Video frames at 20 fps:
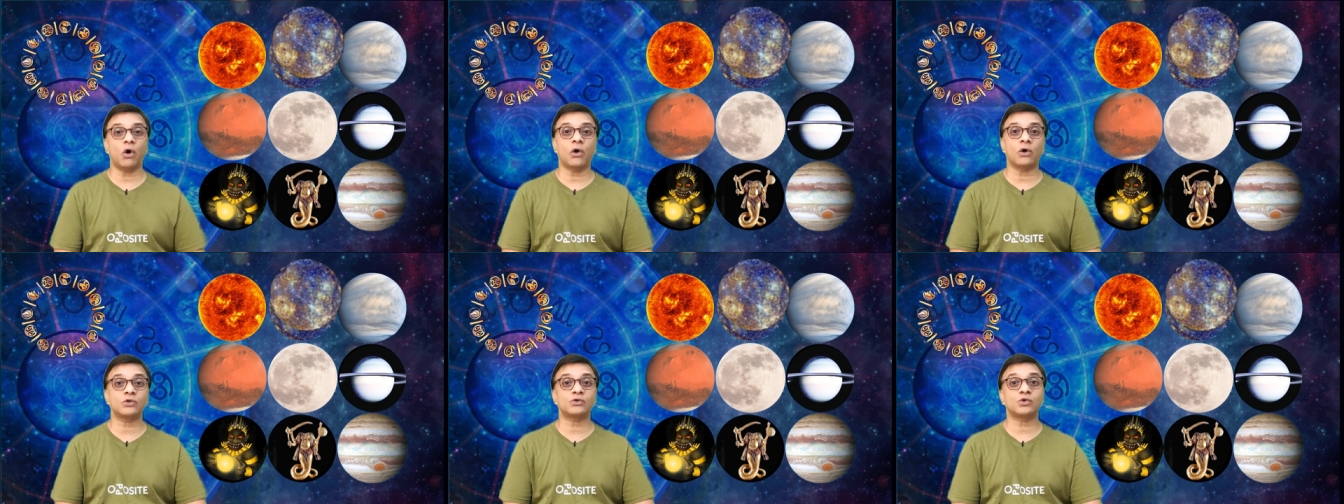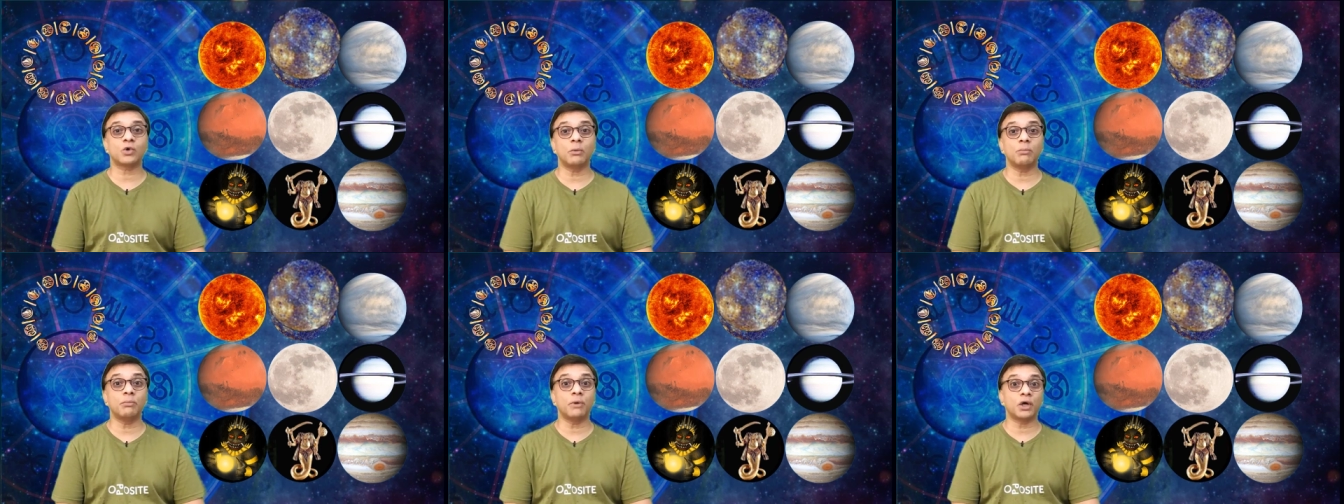
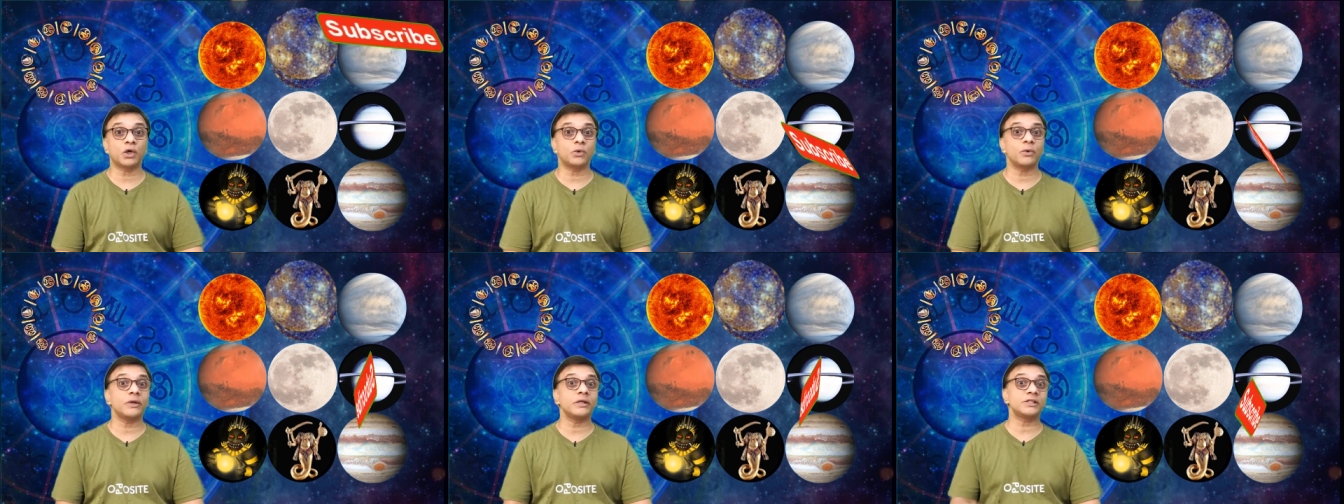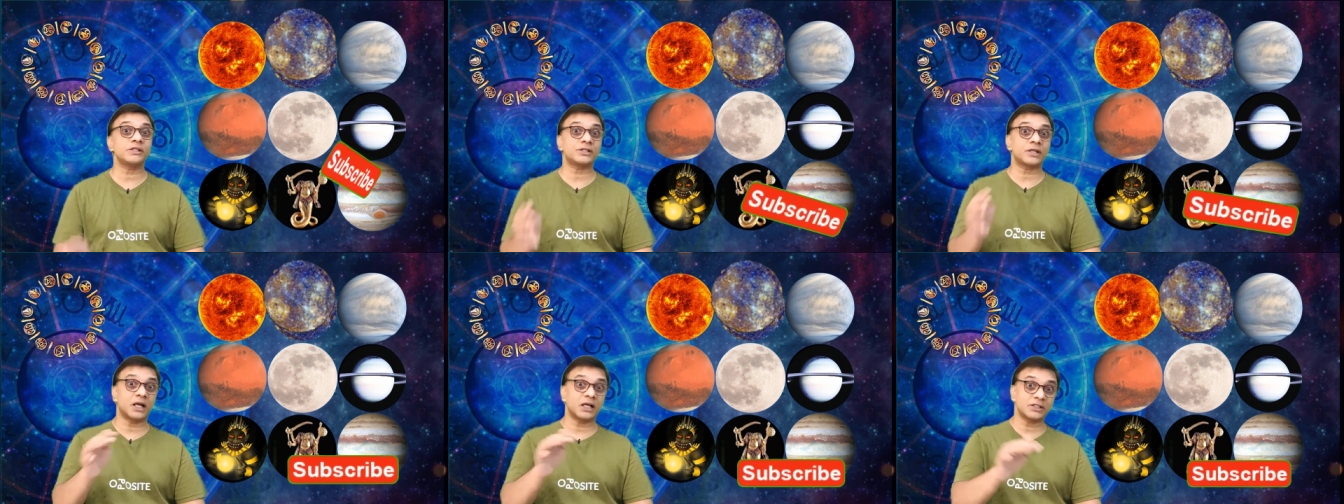horoscope mercury
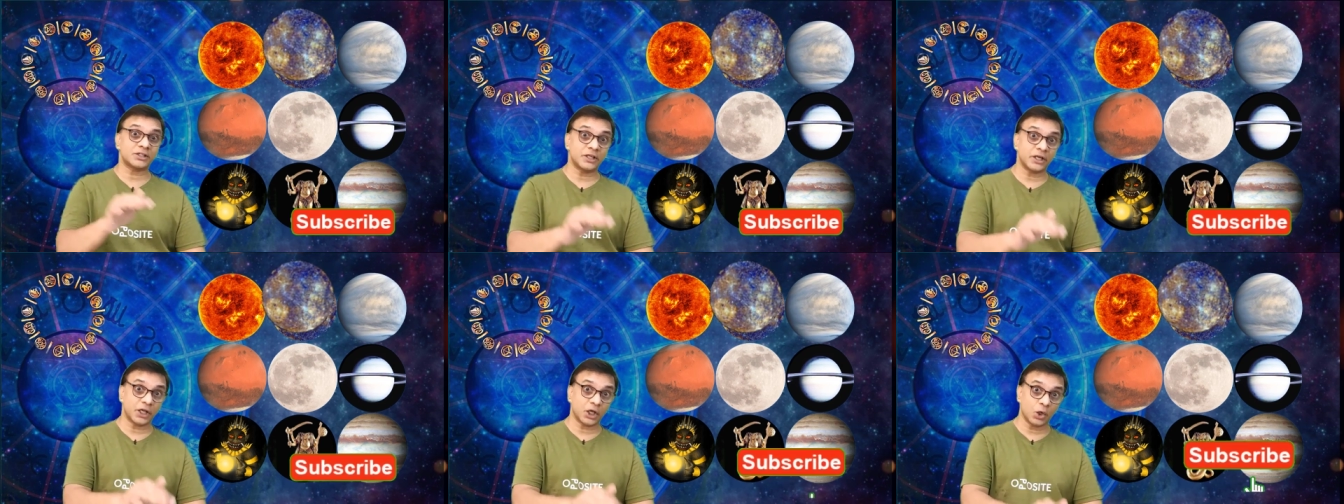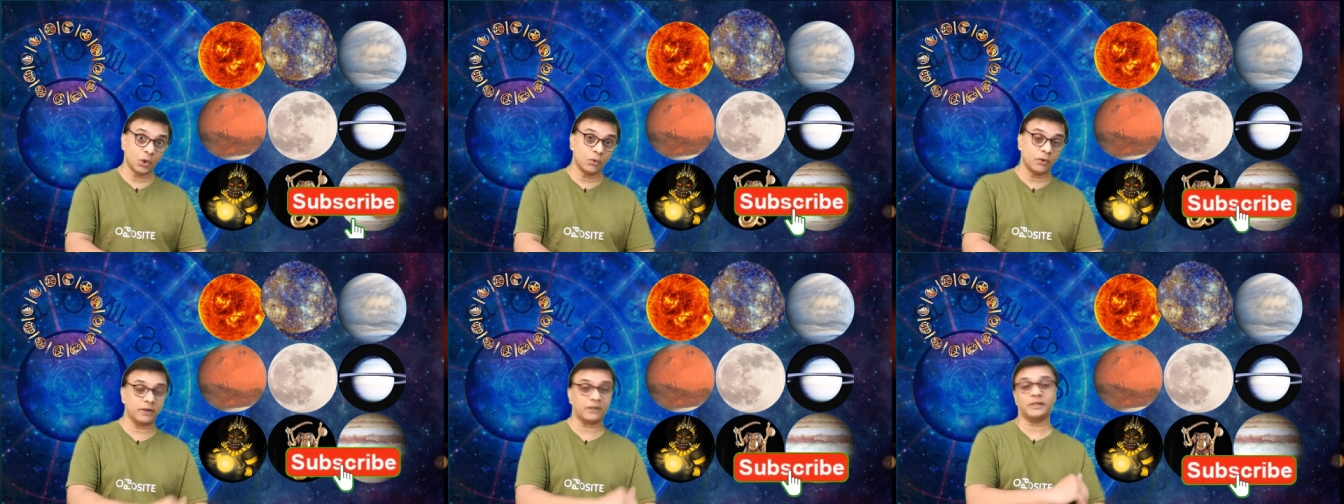is
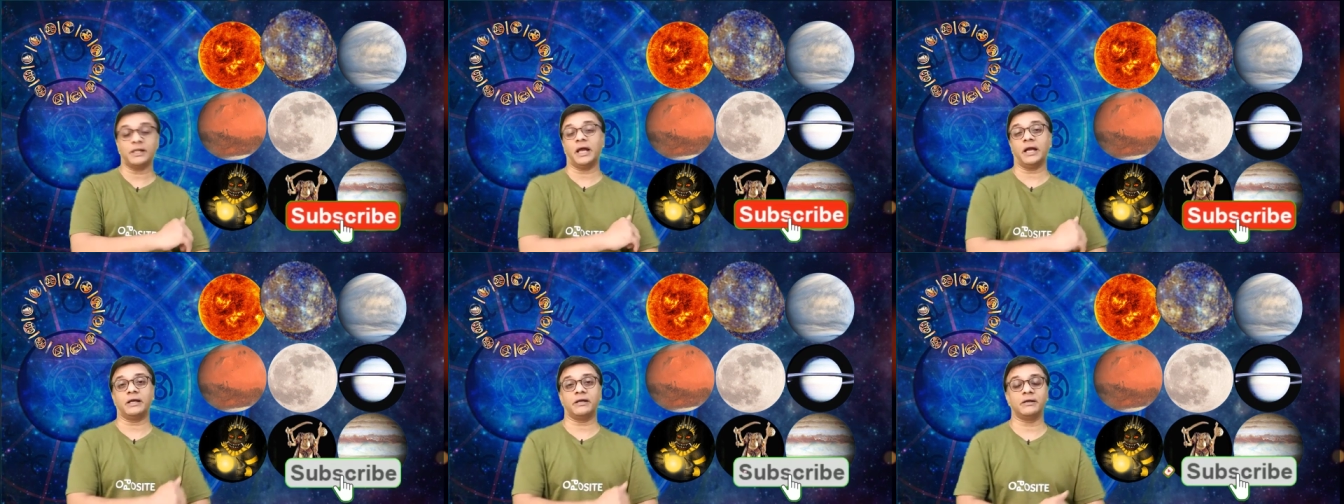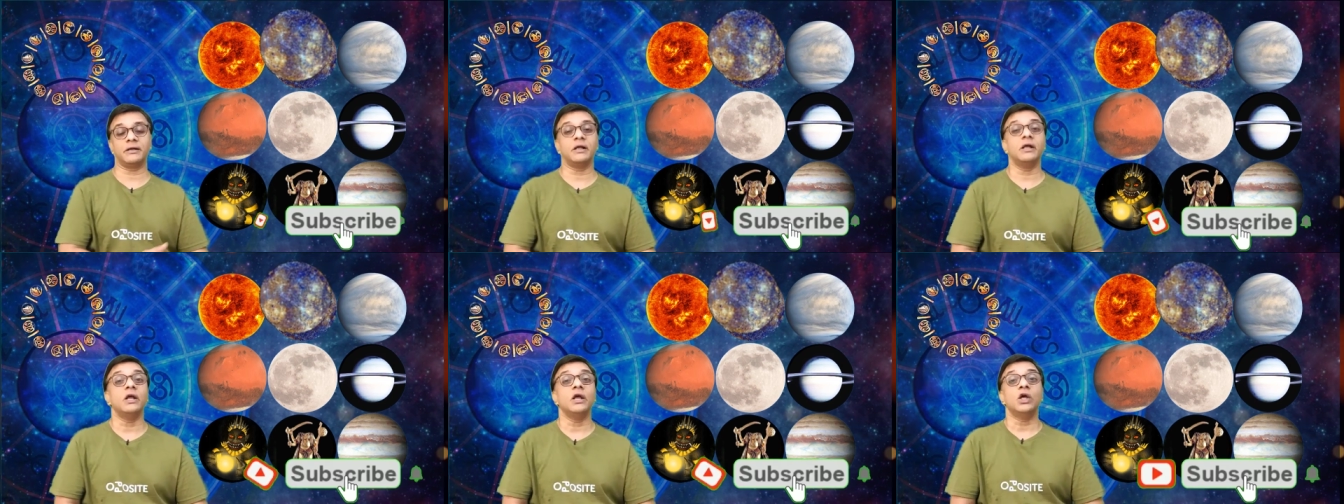transiting over that